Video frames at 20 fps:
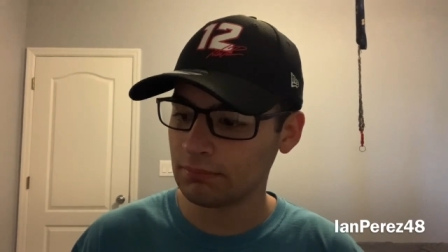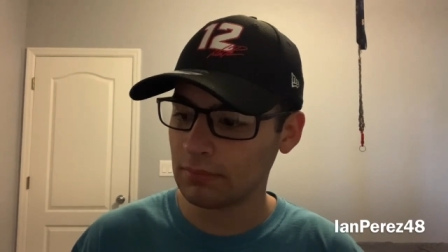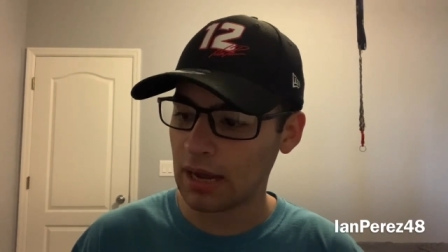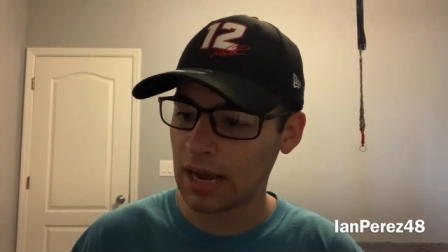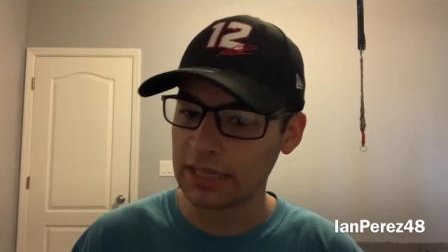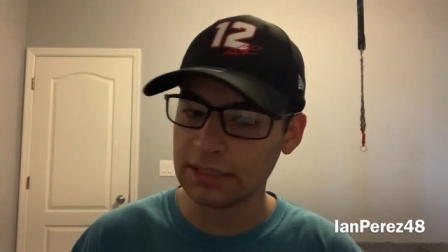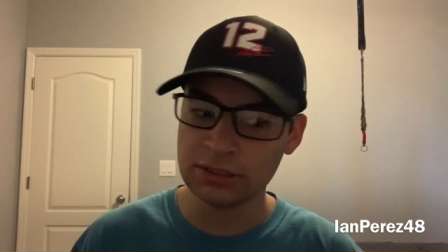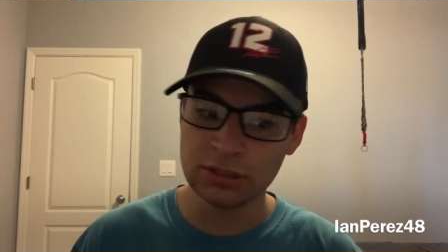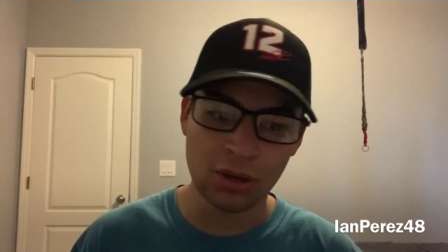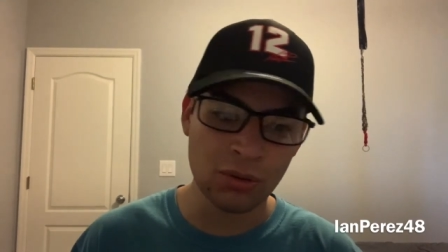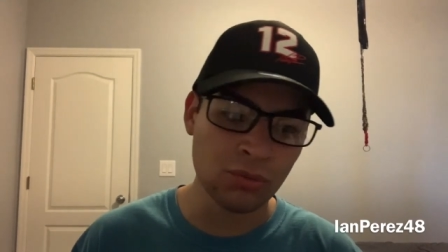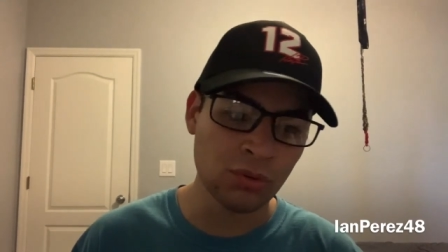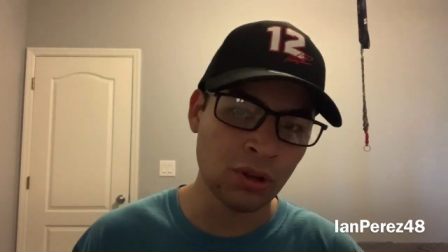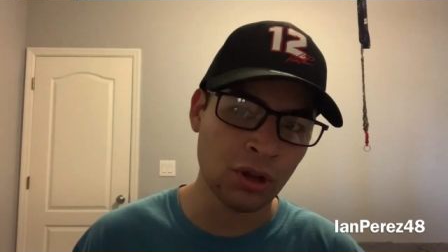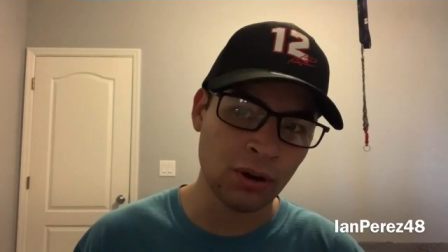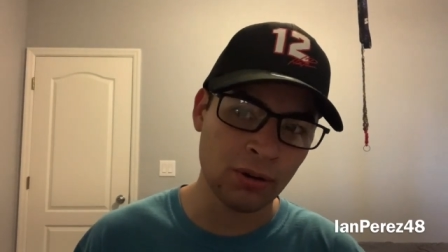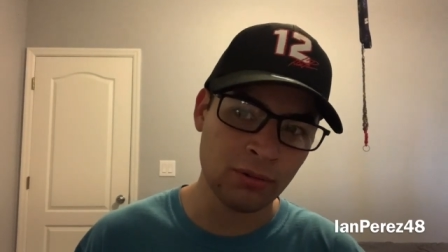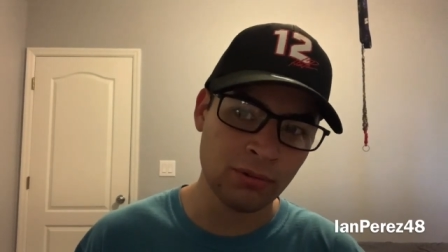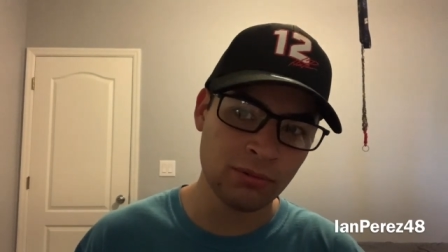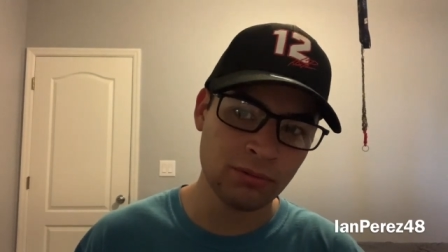I don't
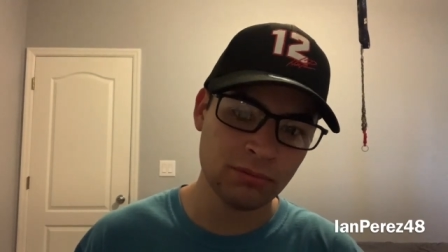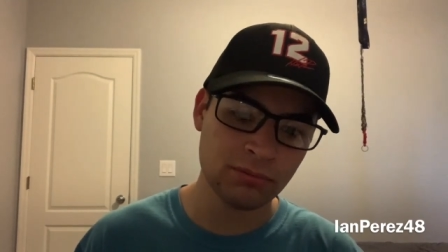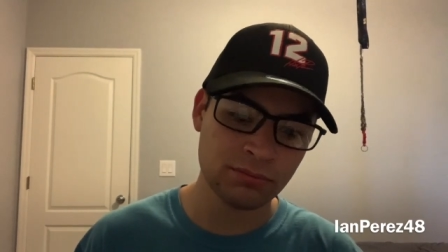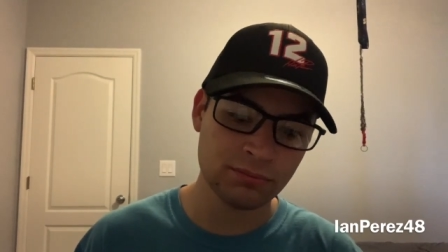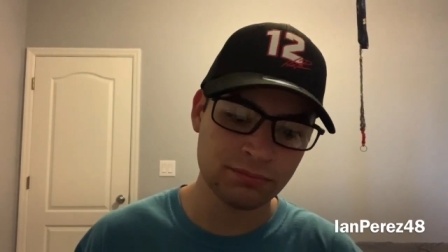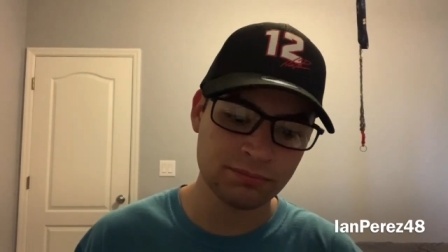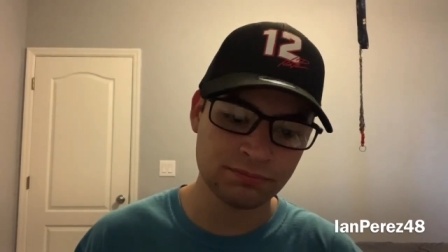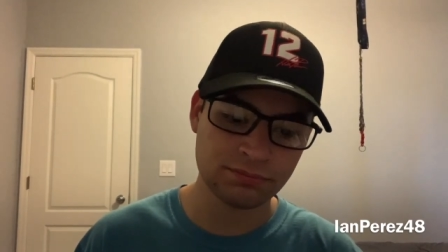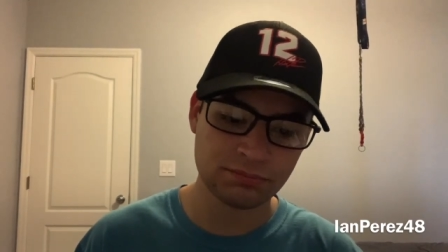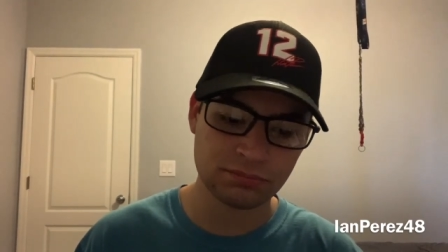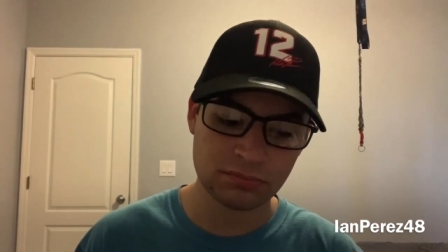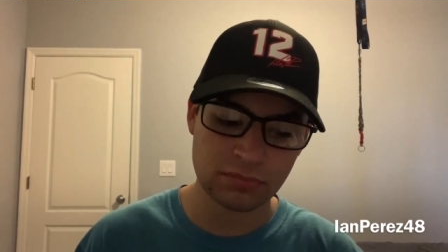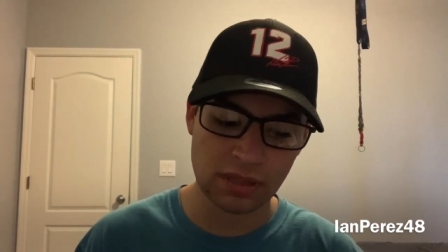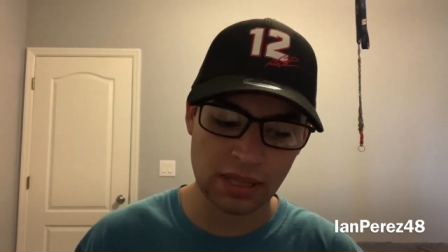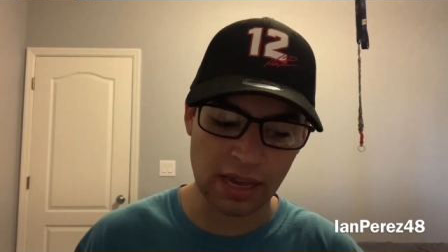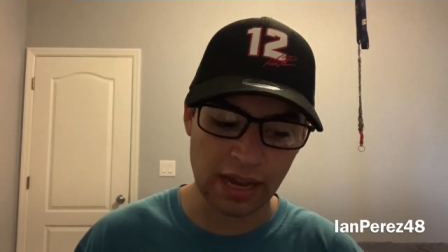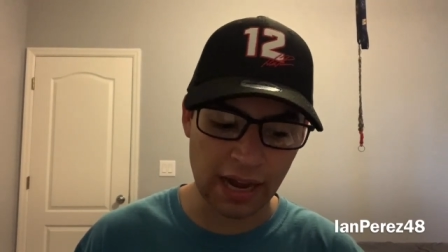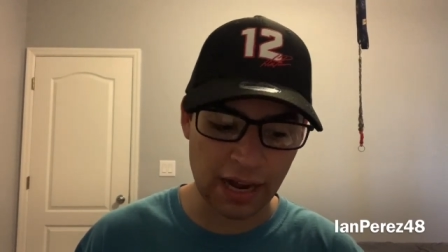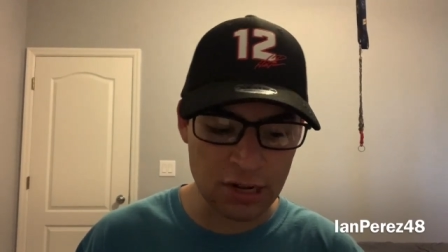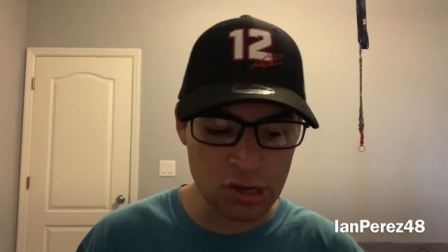know.
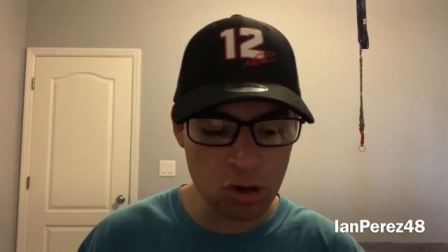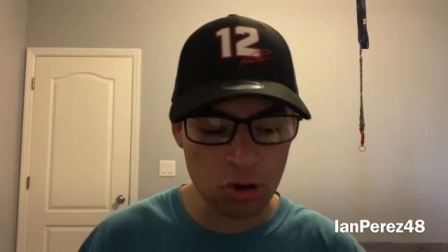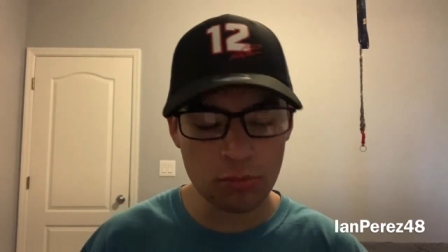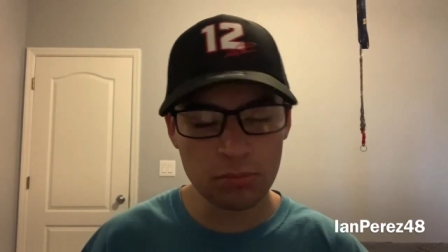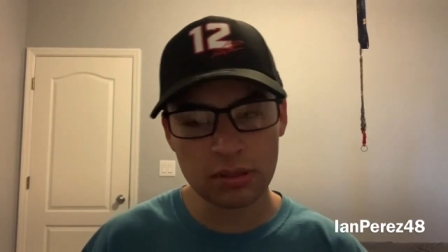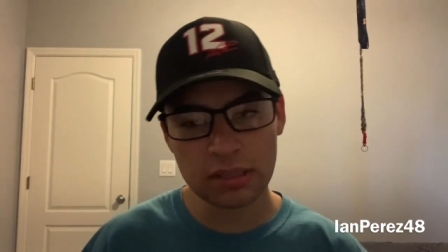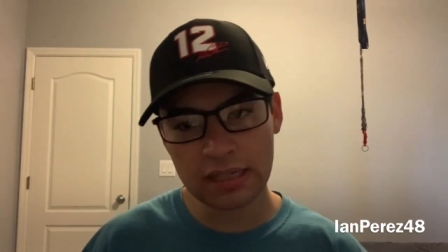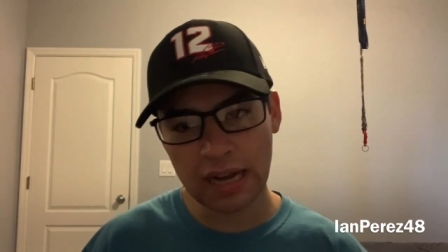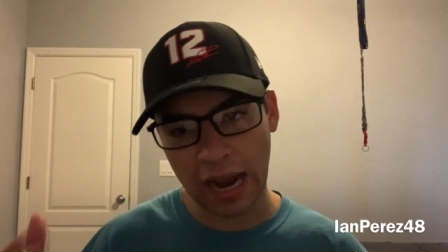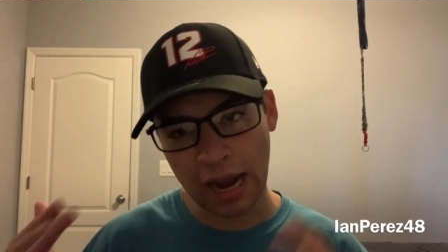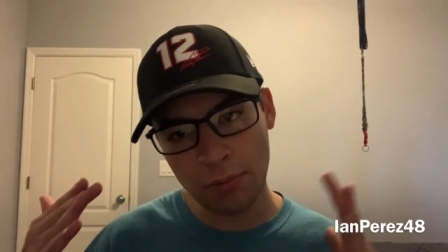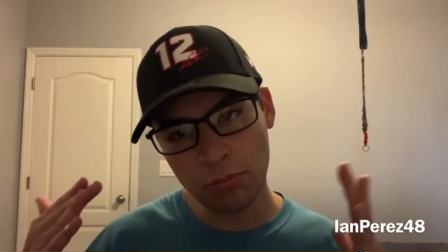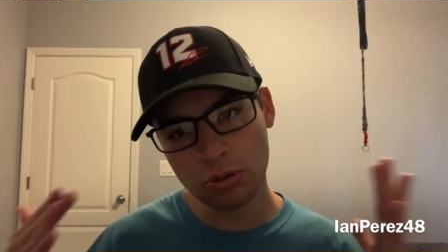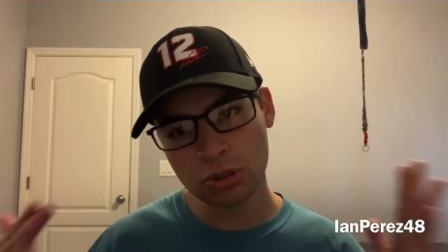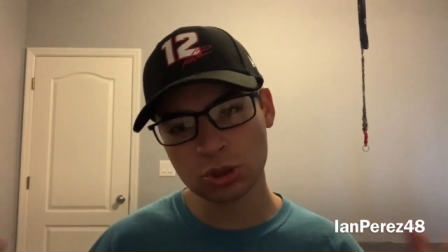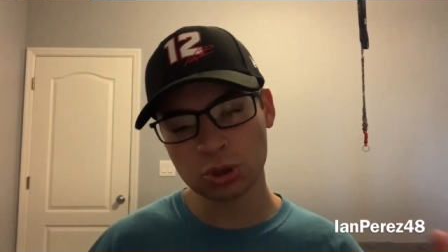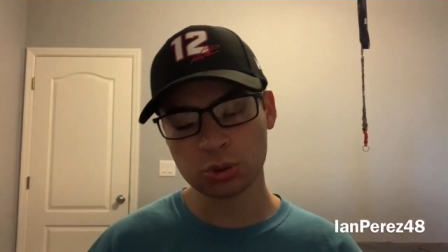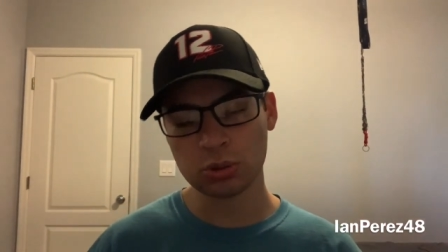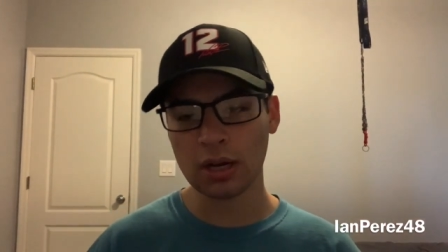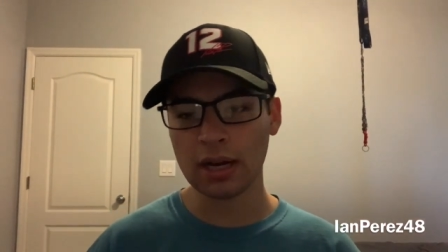Normally, I
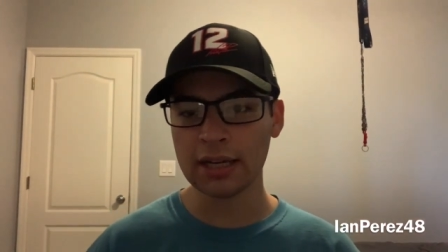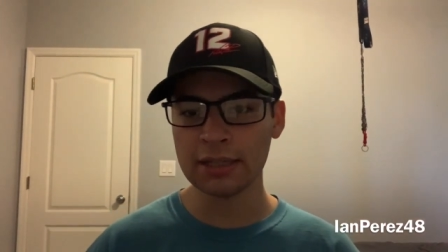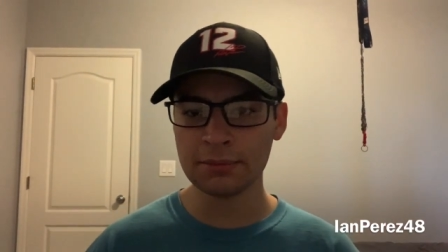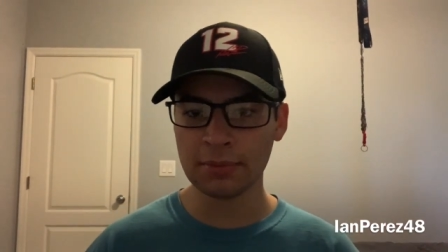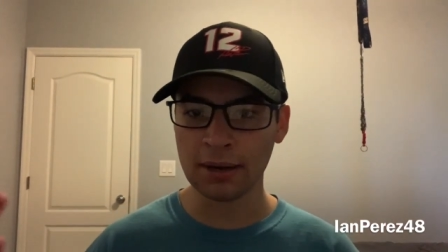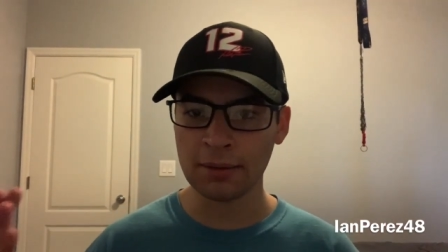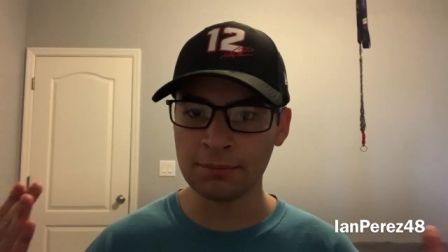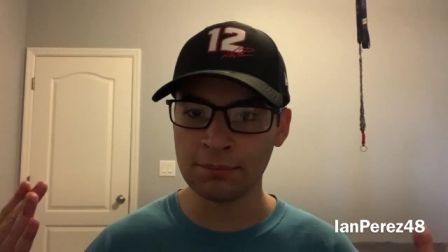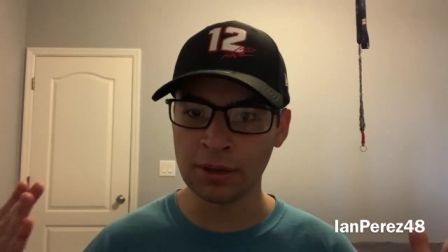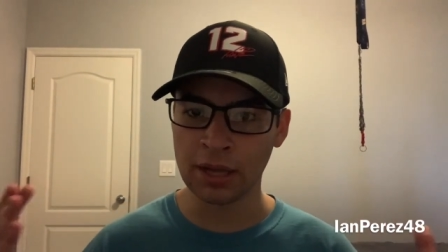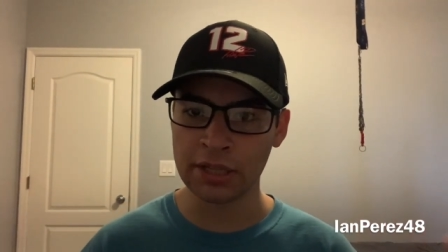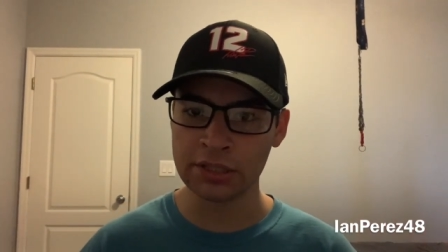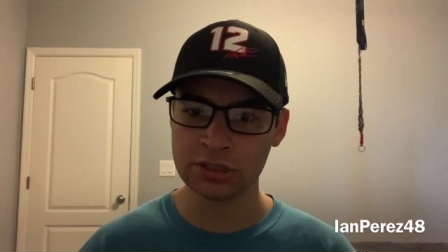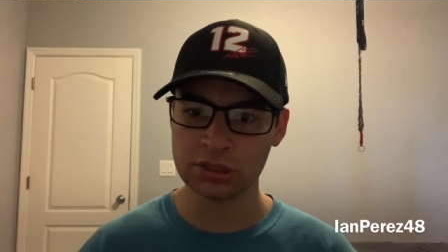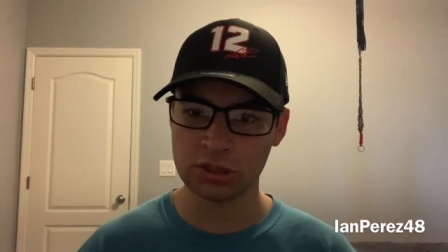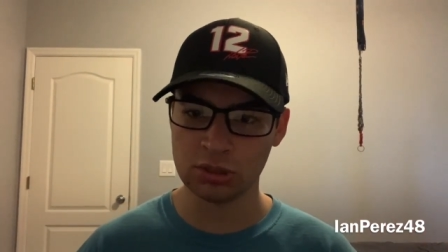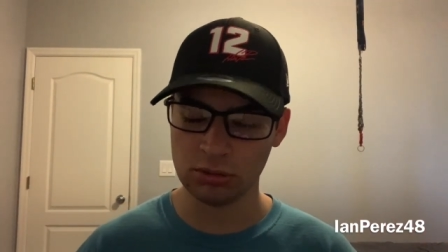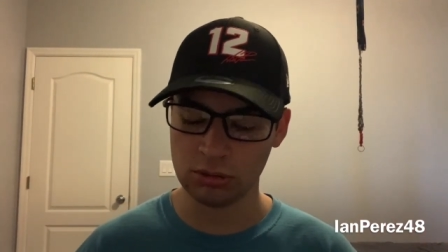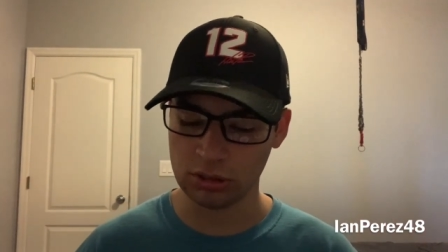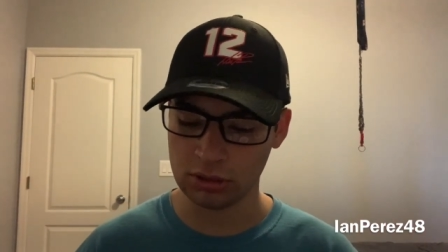would try my
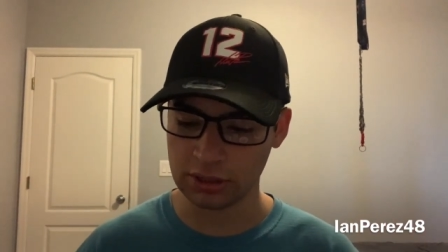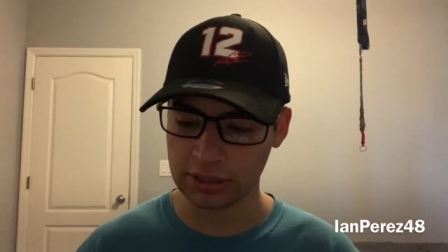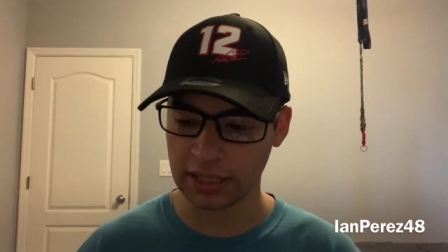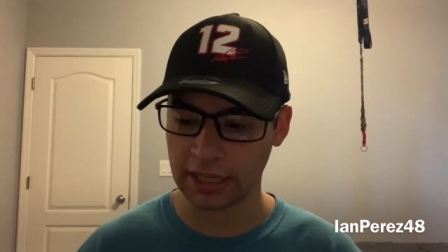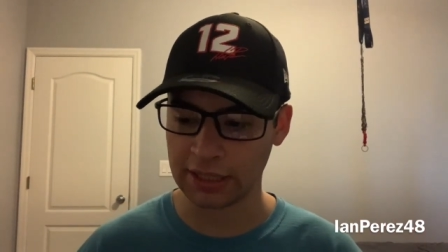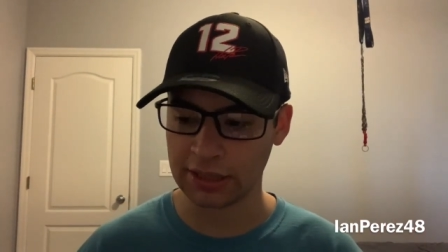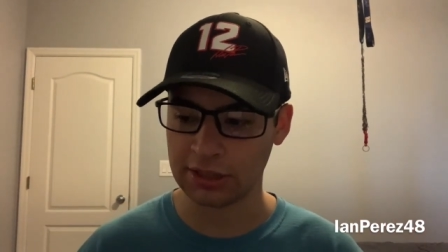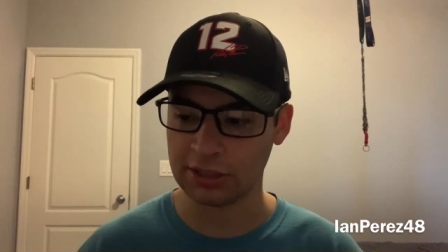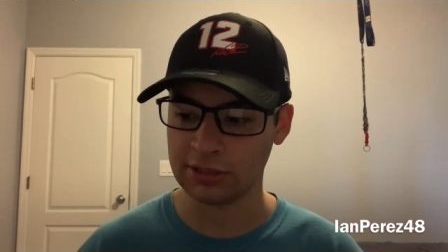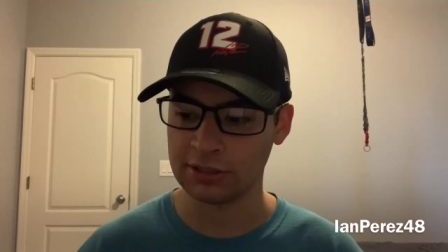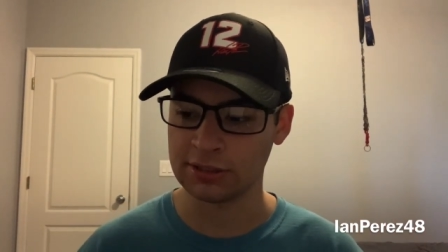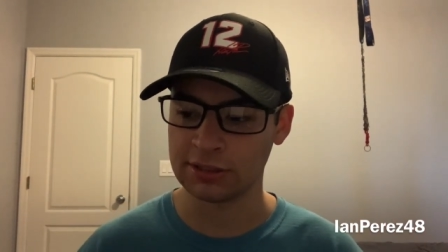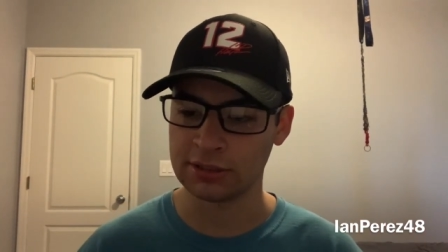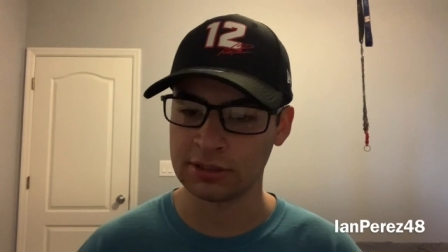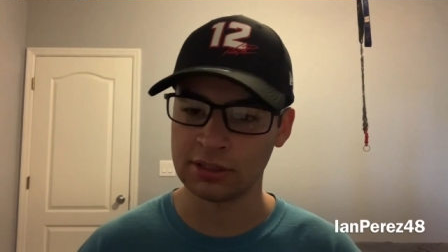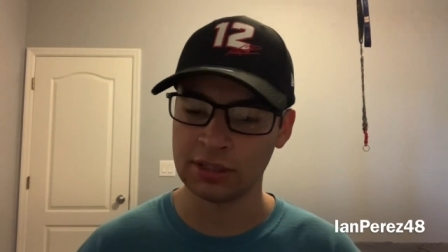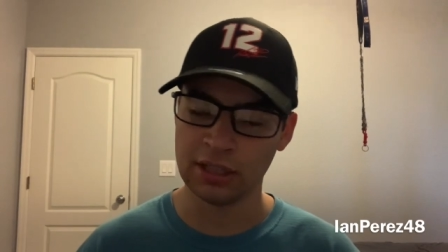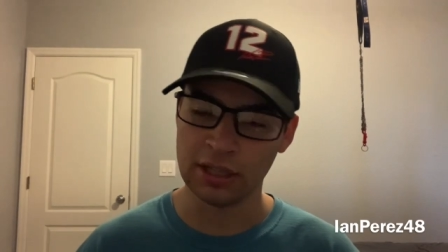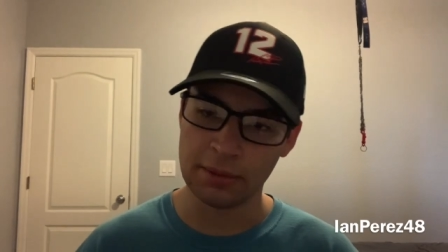best to look at the